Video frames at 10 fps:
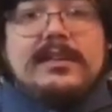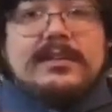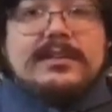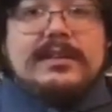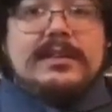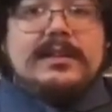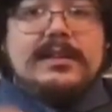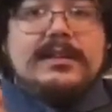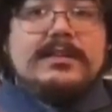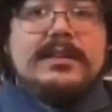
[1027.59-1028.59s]
C,
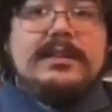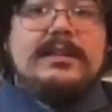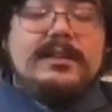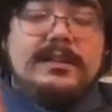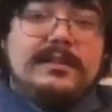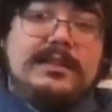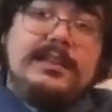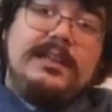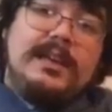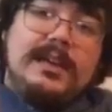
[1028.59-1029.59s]
C, C,
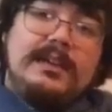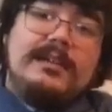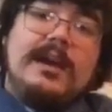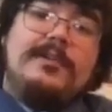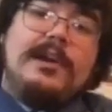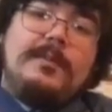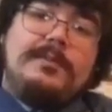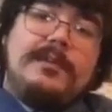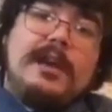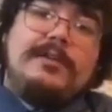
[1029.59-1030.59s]
down, up,
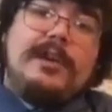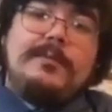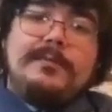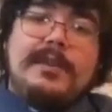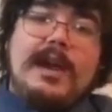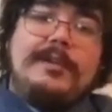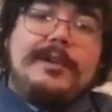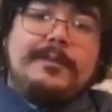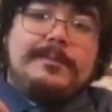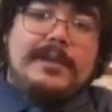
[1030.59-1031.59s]
down, up, down,
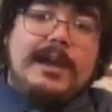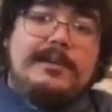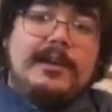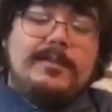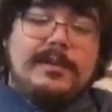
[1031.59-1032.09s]
up, down, up.